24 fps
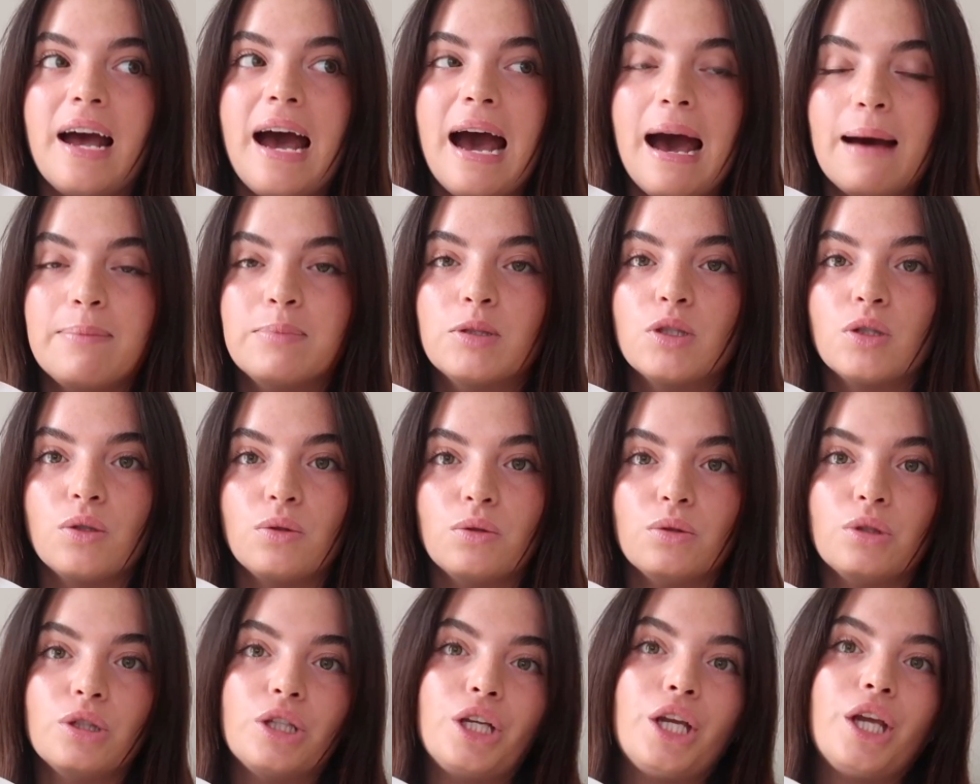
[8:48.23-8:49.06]

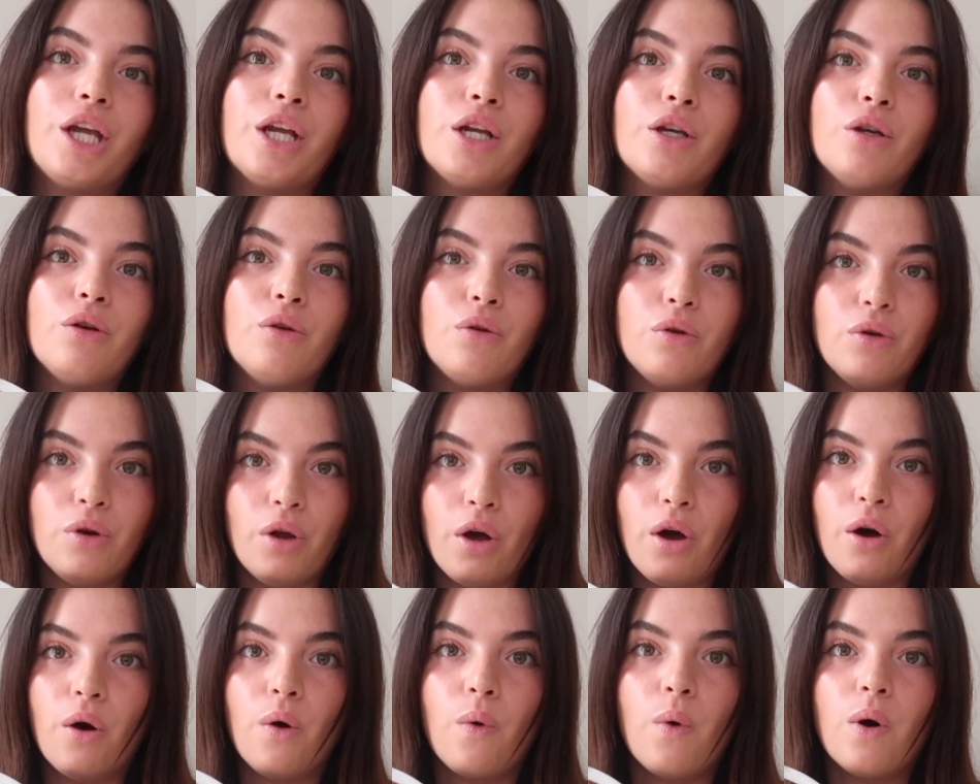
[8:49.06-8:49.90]
absolutely
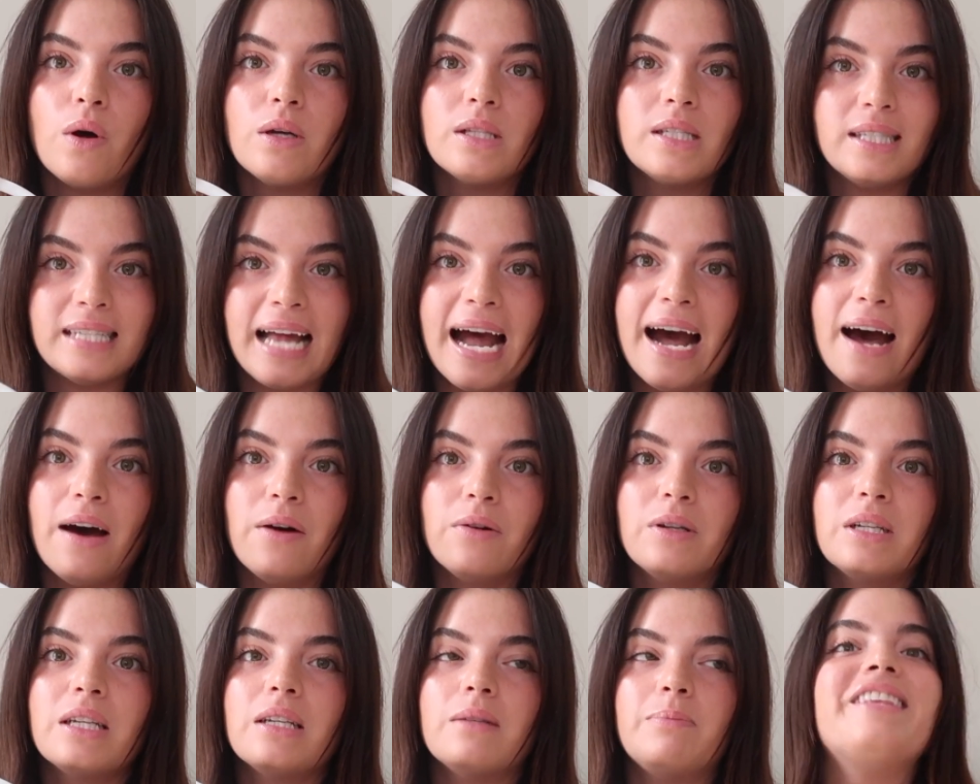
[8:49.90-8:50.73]
no
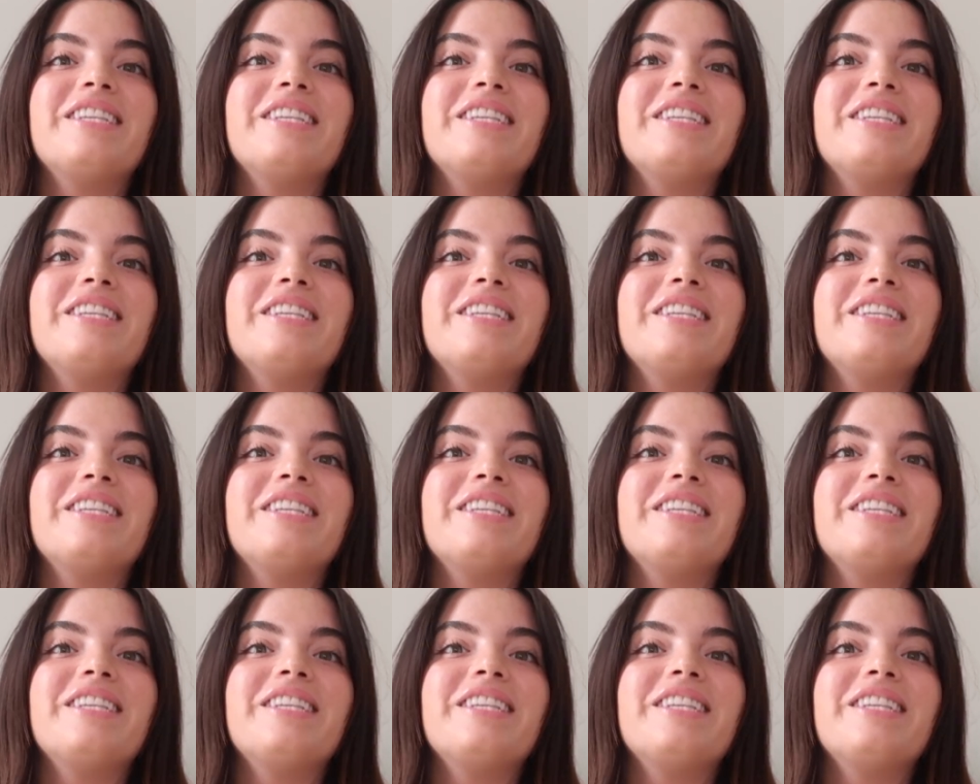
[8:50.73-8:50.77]
sound.